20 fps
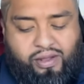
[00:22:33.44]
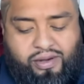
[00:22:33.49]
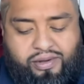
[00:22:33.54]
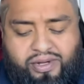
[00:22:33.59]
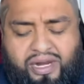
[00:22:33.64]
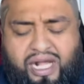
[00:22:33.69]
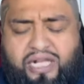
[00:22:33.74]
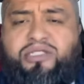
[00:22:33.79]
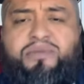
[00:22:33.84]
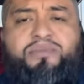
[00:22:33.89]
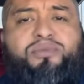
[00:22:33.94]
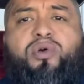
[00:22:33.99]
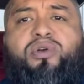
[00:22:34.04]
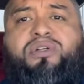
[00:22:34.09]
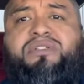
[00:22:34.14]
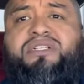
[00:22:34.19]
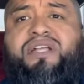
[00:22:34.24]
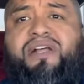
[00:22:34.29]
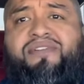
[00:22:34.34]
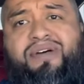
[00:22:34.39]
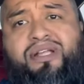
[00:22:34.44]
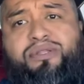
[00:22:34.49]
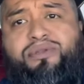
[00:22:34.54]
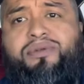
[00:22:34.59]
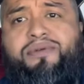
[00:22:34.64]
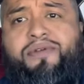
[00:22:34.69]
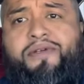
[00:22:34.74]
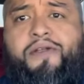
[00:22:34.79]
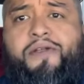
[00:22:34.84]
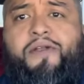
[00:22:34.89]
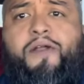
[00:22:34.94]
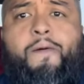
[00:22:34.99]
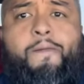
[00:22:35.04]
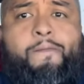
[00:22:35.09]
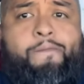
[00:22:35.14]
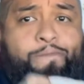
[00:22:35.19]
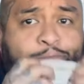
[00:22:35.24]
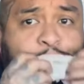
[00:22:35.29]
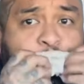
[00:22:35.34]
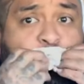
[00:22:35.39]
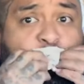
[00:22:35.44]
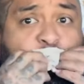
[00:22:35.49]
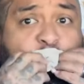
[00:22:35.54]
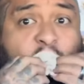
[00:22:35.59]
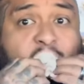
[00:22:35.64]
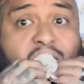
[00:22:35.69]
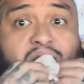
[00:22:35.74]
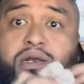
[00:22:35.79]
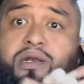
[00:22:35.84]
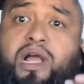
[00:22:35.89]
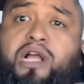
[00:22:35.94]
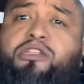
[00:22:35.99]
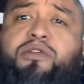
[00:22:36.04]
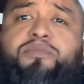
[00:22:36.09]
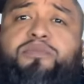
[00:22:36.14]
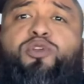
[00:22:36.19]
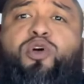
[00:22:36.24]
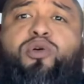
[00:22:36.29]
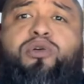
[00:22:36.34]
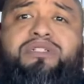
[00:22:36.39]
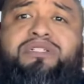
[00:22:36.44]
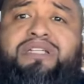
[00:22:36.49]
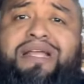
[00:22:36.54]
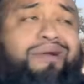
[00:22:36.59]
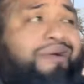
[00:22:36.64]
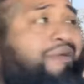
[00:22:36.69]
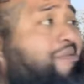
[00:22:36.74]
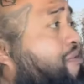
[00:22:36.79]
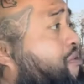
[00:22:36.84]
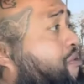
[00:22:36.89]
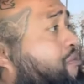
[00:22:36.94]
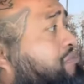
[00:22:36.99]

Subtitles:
knock some doors down, vato, you know? Knock some doors down